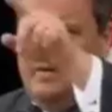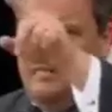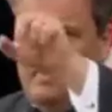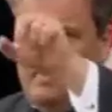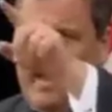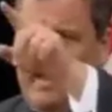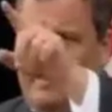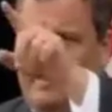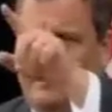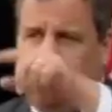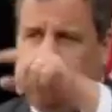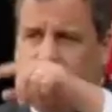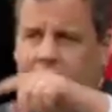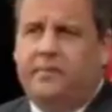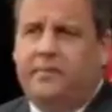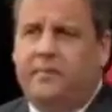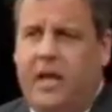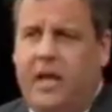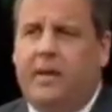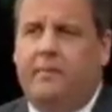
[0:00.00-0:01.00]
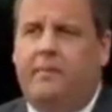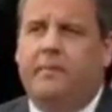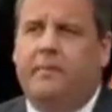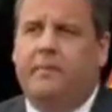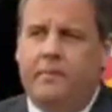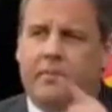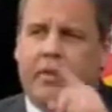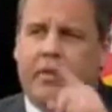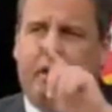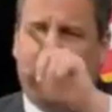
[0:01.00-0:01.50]
I'm back? Yeah.
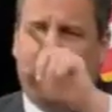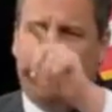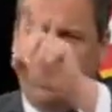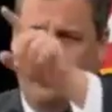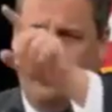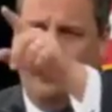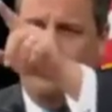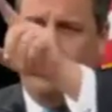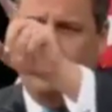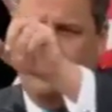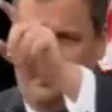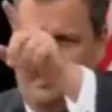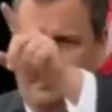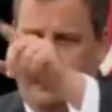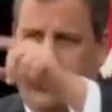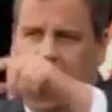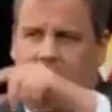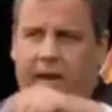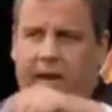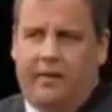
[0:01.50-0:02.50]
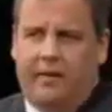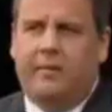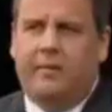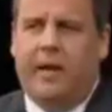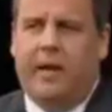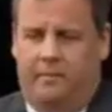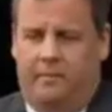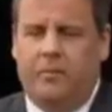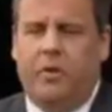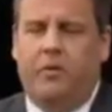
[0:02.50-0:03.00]
Not you. Behind her.
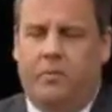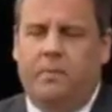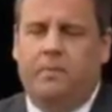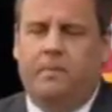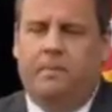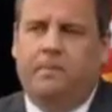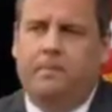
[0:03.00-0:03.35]
Yep, you.